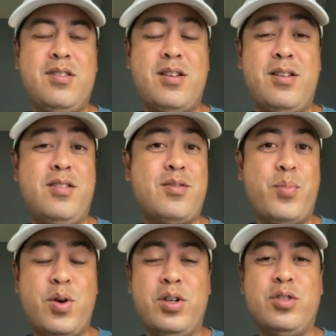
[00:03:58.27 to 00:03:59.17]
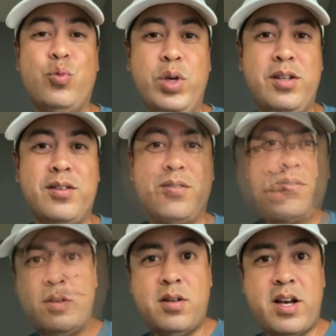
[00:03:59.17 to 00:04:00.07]
his opponent's
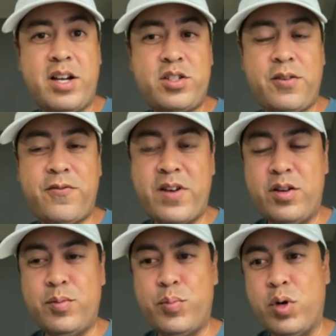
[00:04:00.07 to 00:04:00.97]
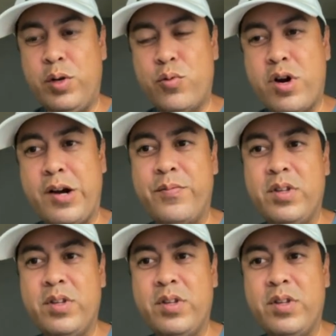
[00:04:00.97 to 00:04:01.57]
weakness. I actually found a point where